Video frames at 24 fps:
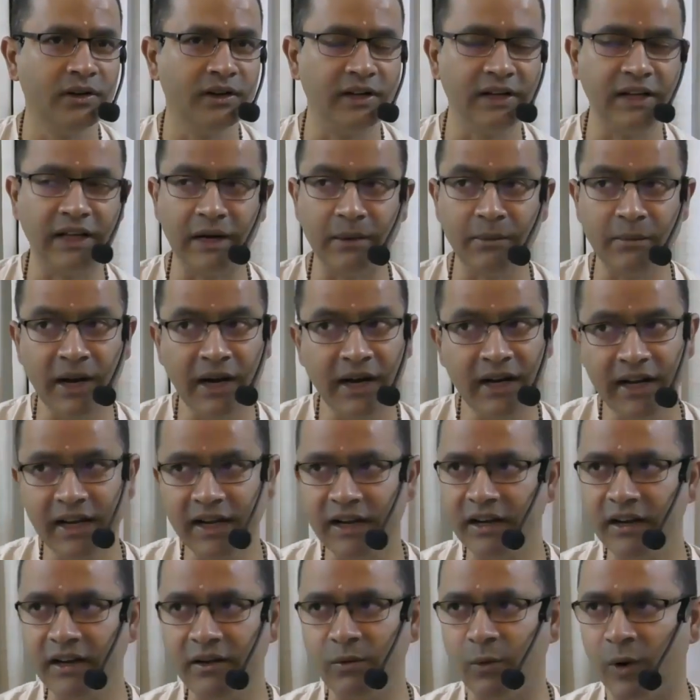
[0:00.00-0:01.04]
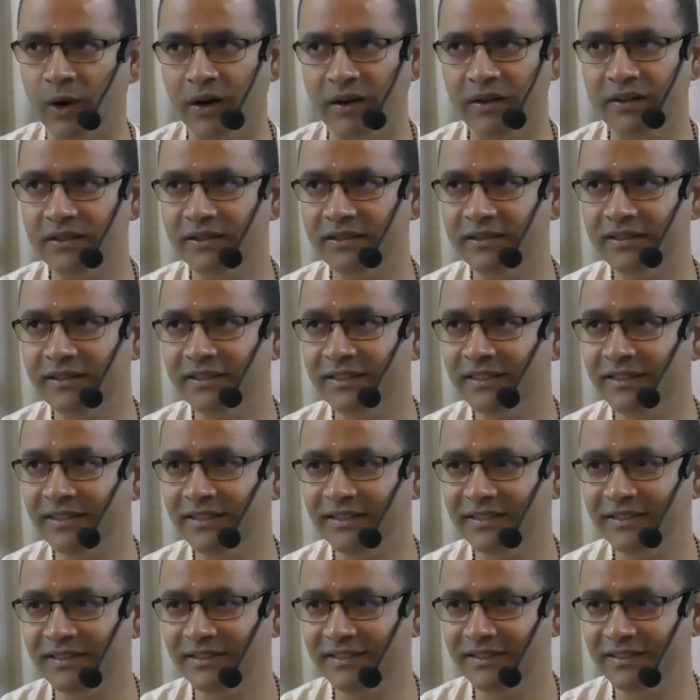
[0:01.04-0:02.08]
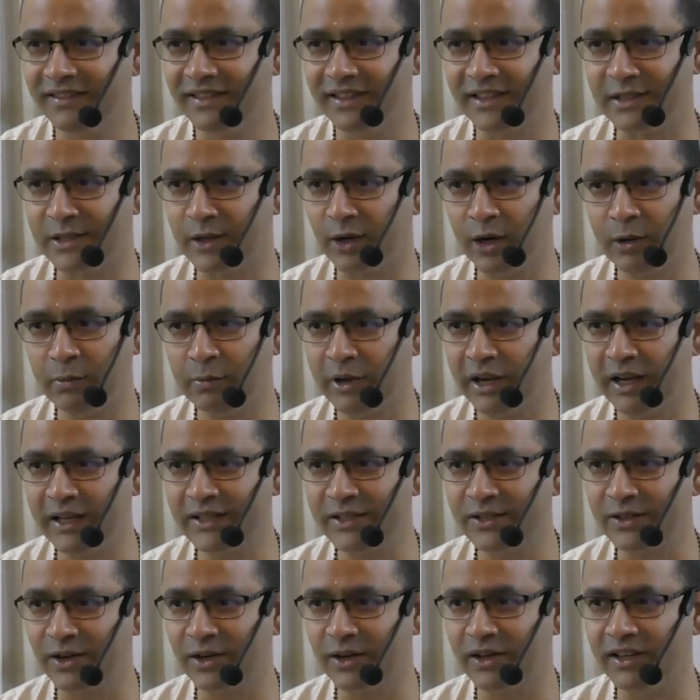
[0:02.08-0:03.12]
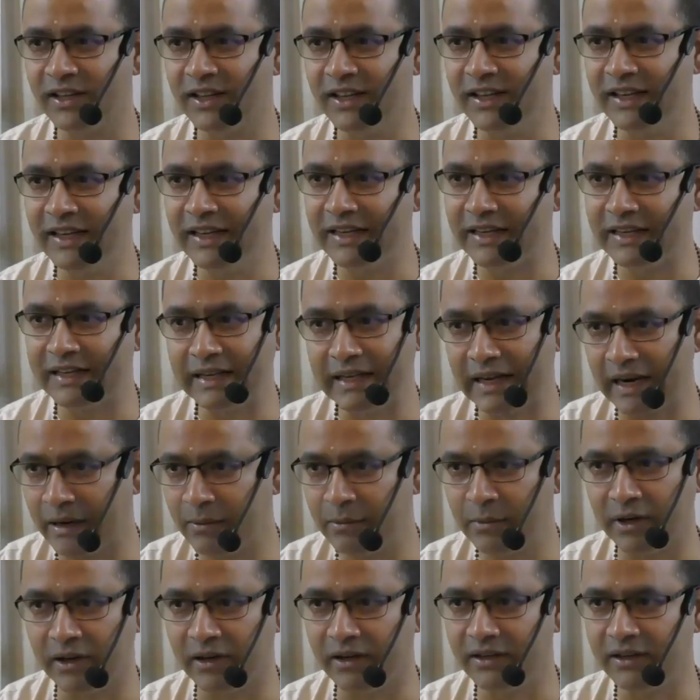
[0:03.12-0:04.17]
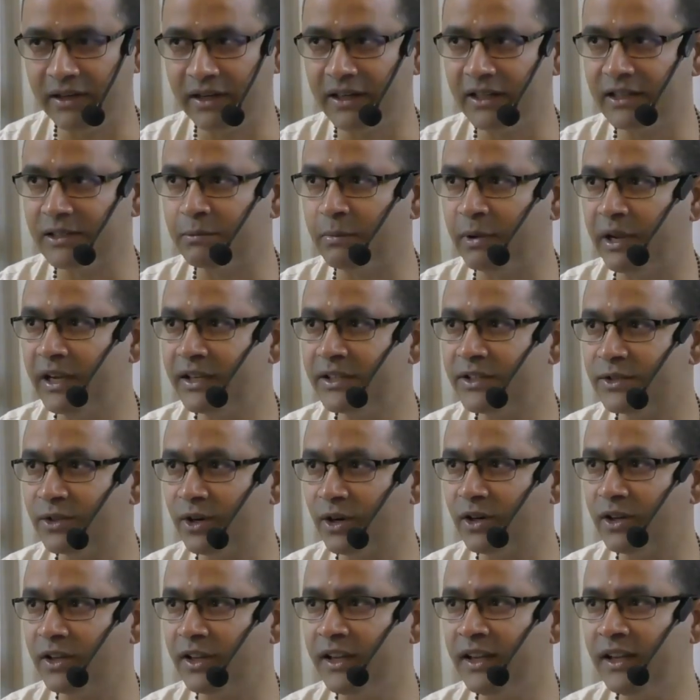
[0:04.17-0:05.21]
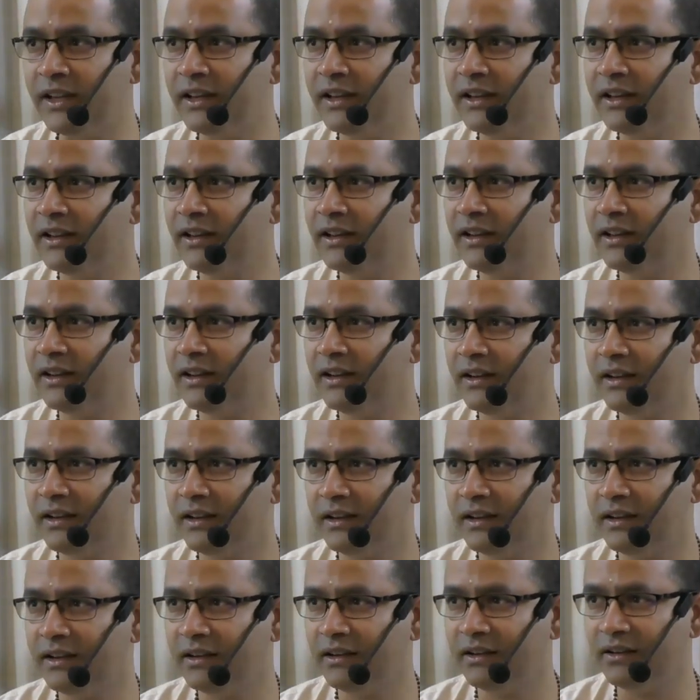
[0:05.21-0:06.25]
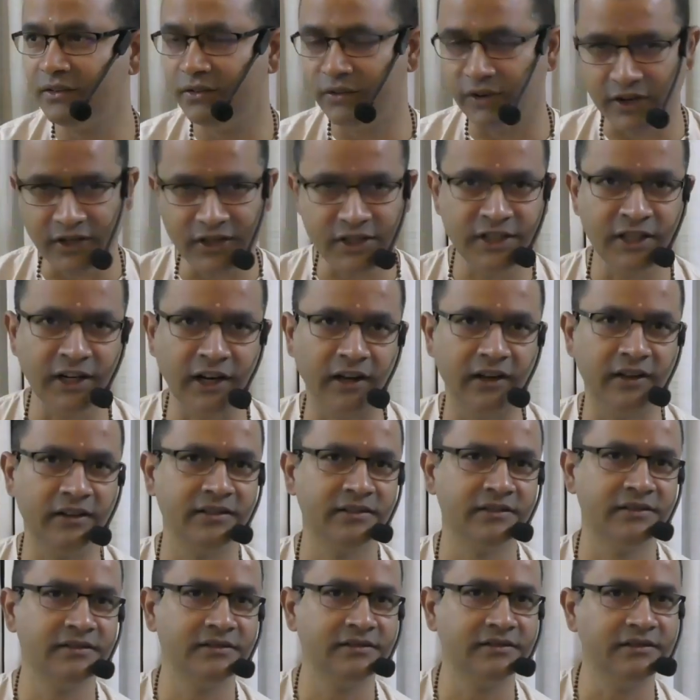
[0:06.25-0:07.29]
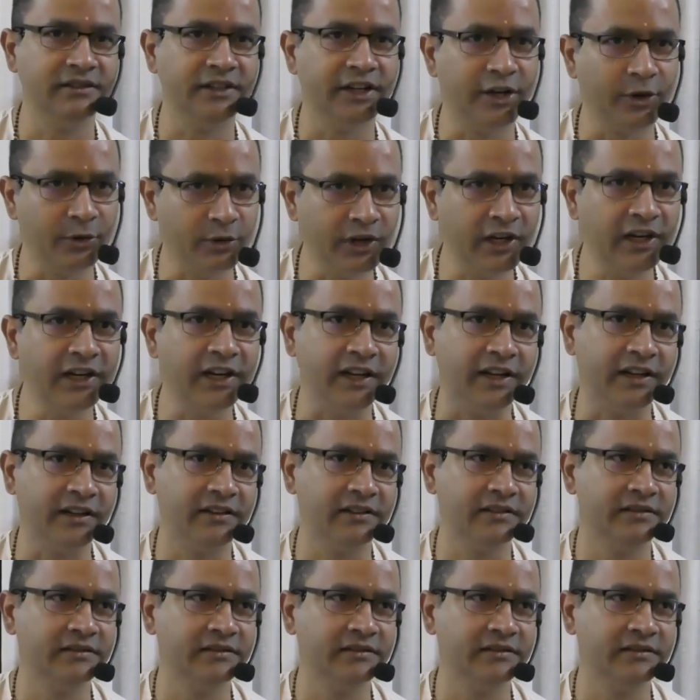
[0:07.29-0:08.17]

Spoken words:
grammatical one. It's not based on the grammar. It is based on the functional utility,